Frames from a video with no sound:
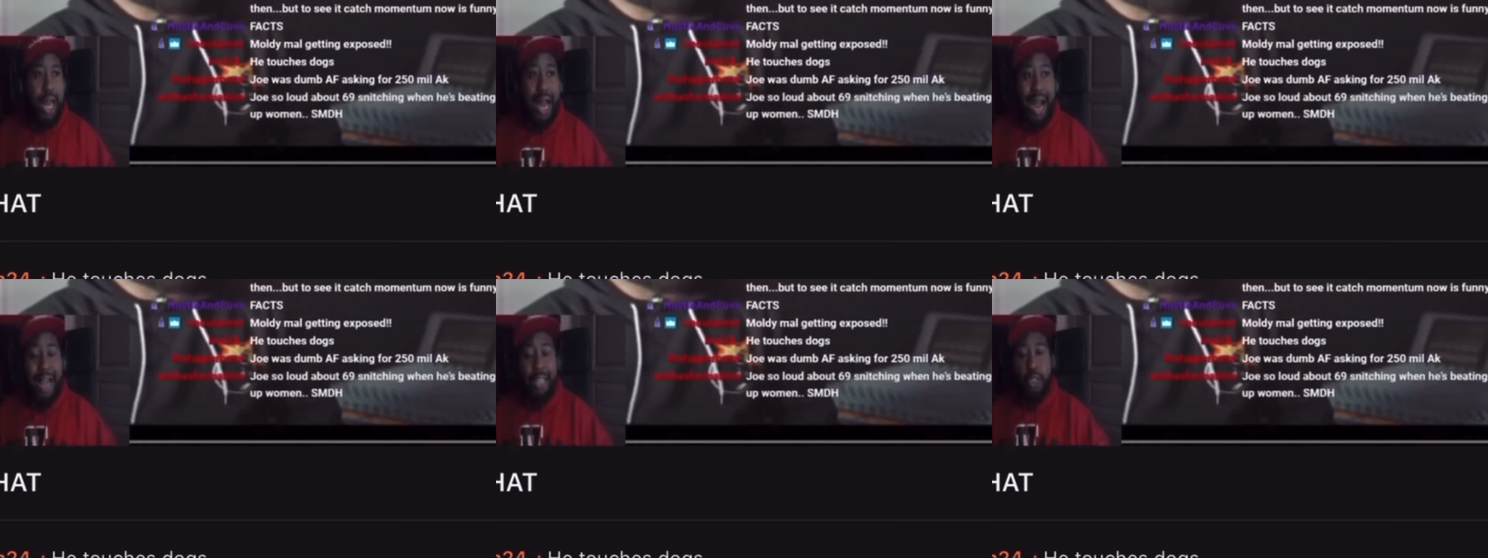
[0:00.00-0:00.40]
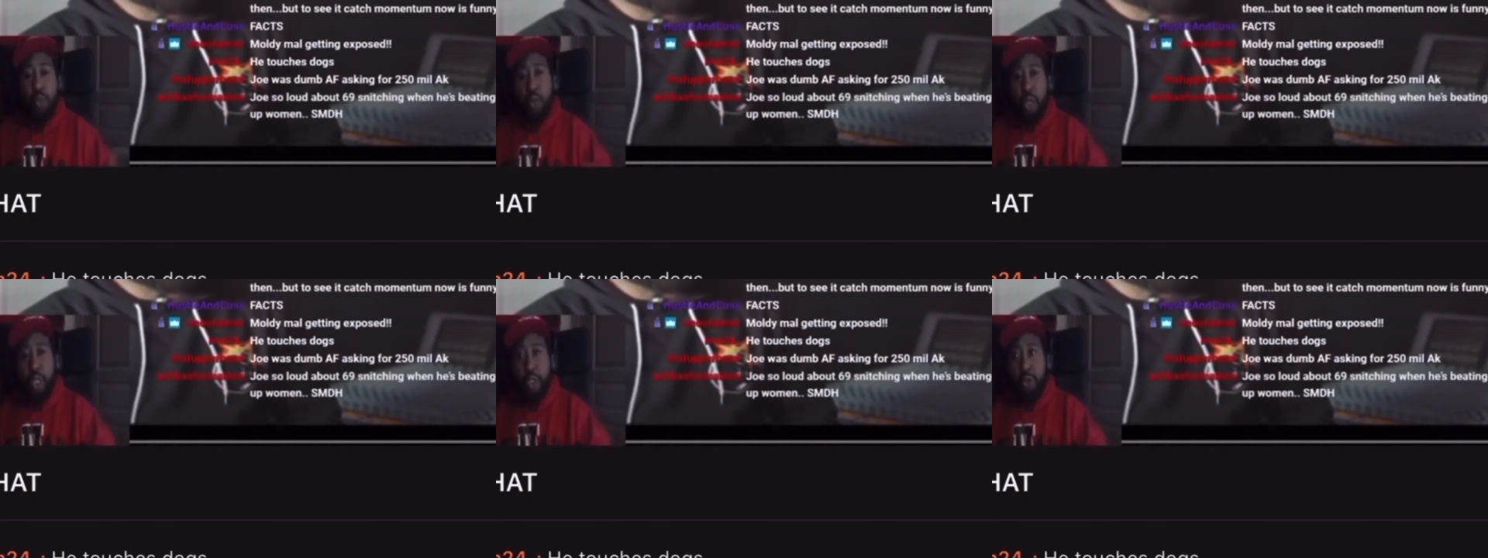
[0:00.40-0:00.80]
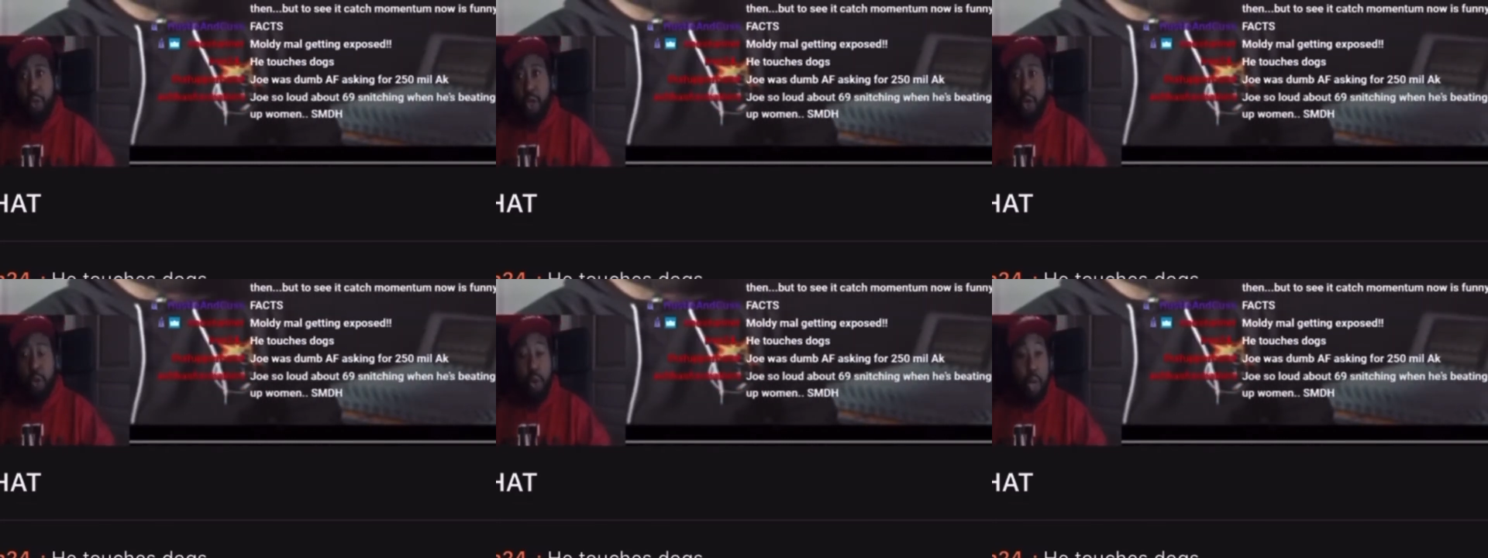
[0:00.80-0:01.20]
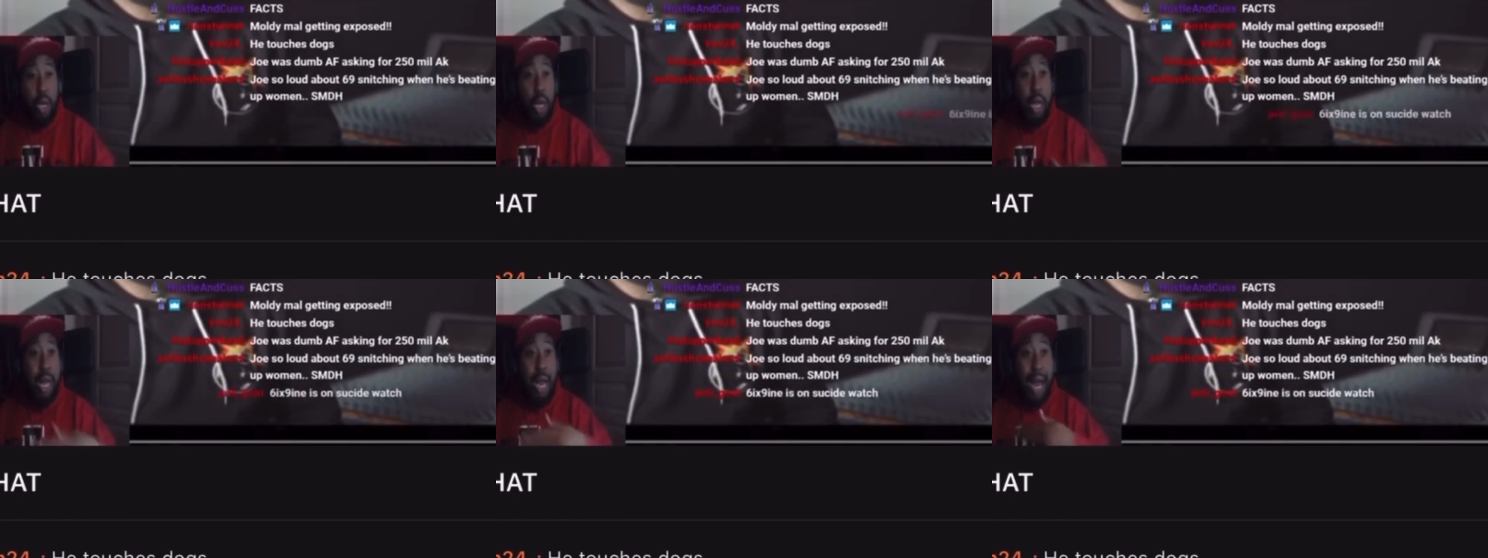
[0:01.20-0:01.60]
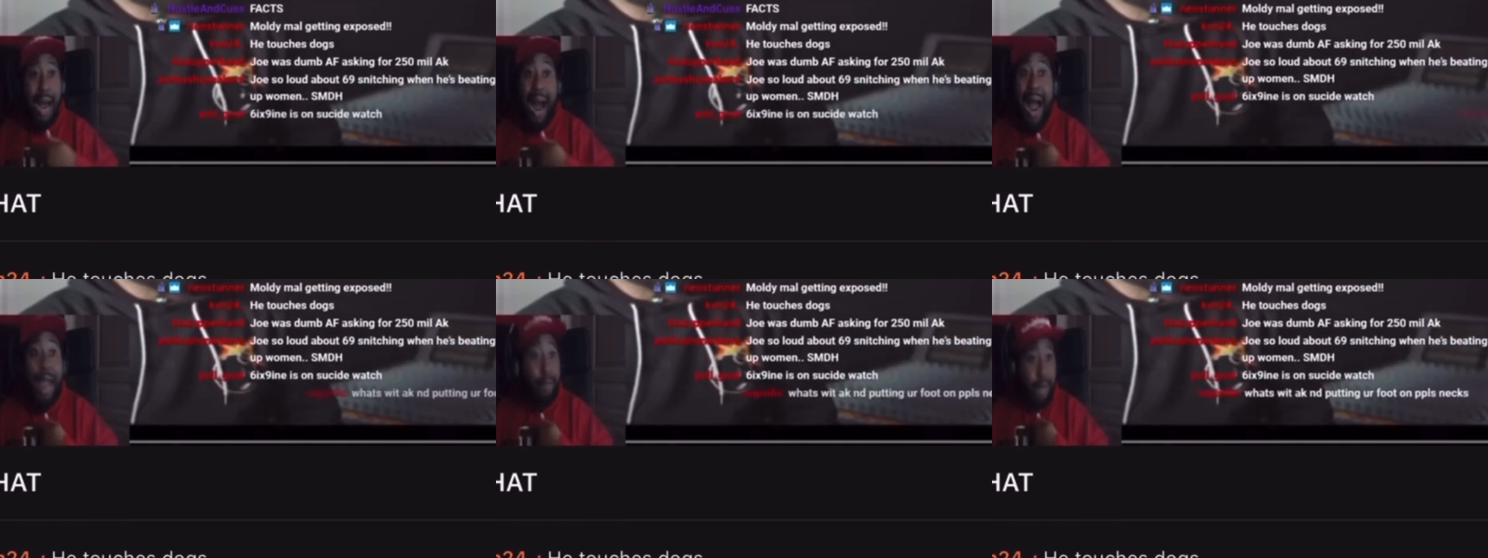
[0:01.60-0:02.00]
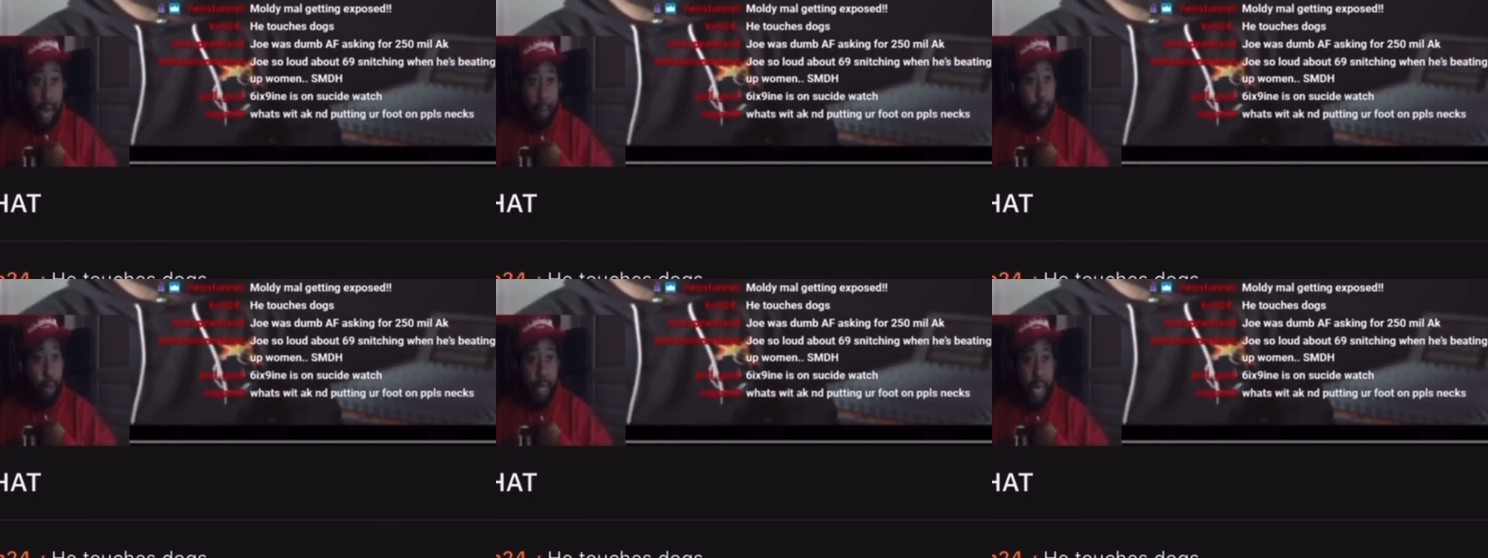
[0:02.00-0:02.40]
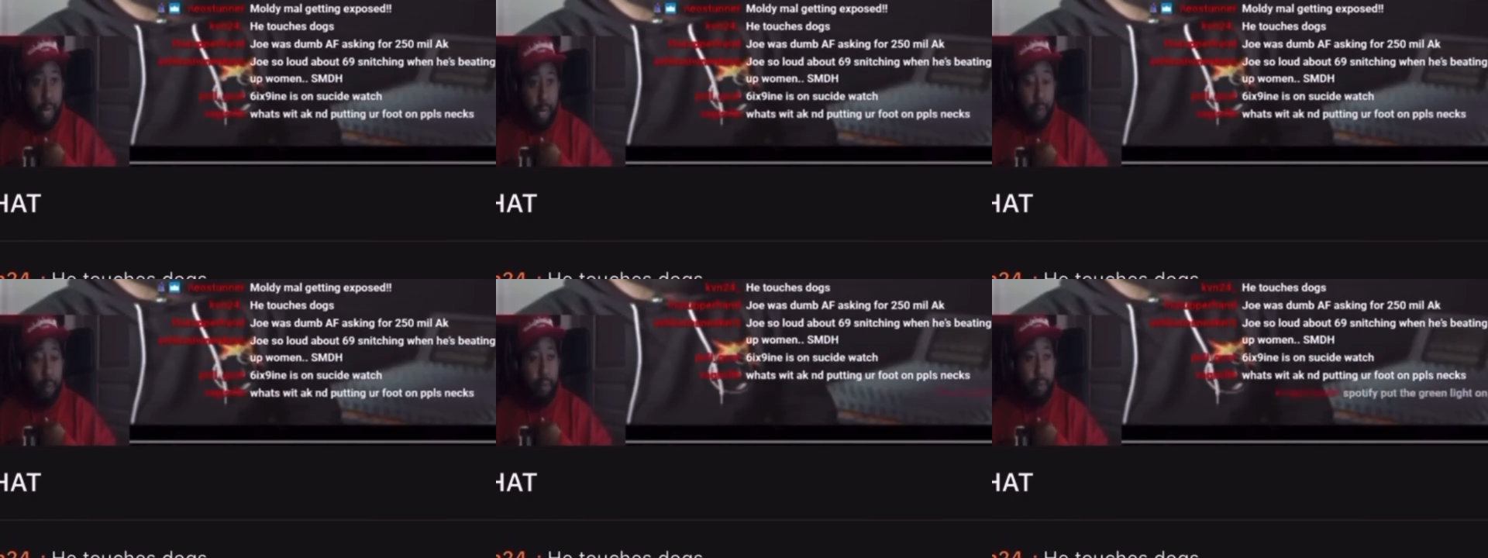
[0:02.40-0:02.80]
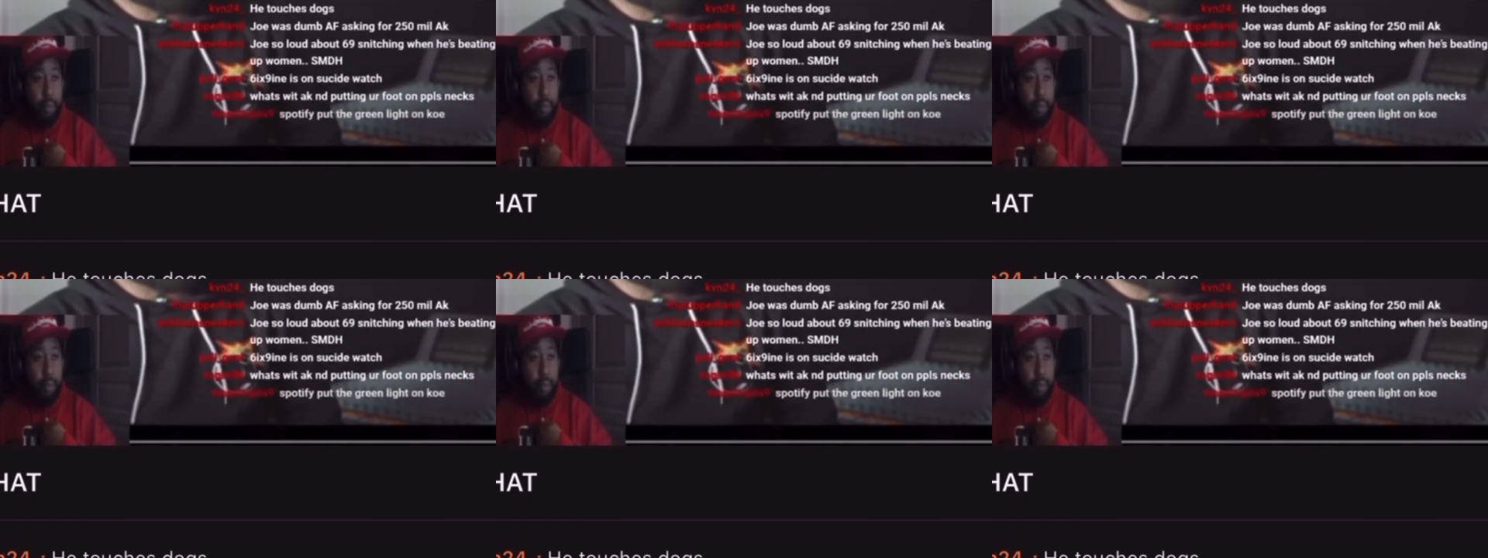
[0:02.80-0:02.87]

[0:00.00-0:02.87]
I just want to let you know, I'm not putting that up.